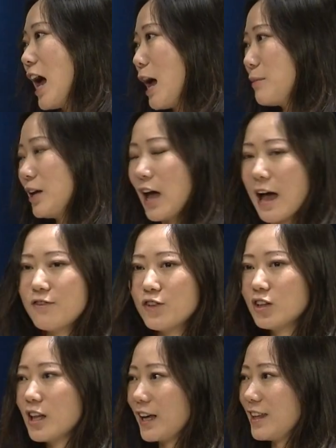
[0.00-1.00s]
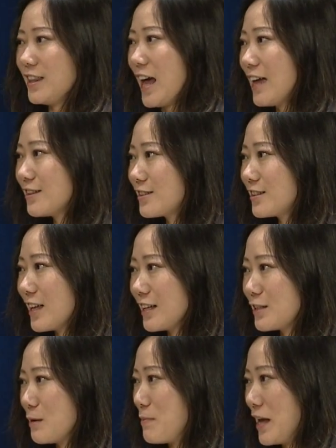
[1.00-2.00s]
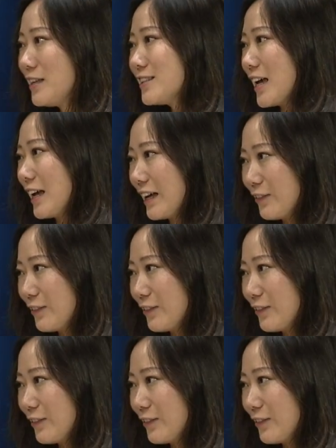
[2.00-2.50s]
I mean, I feel like that's amazing.